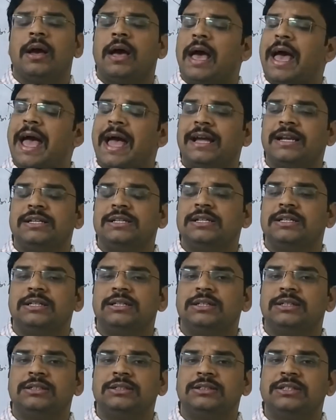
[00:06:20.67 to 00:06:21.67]
and
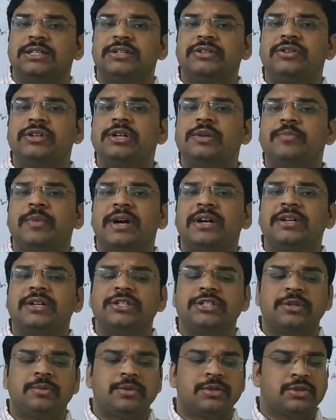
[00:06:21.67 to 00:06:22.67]
general
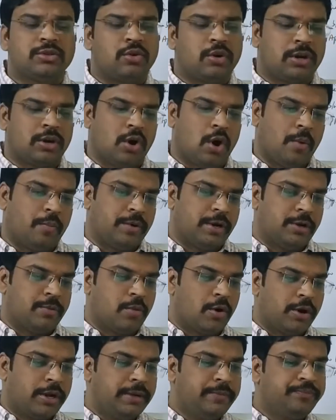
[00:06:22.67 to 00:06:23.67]
partnership is not a corporate
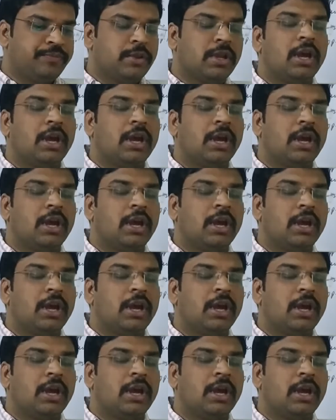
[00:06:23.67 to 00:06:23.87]
body.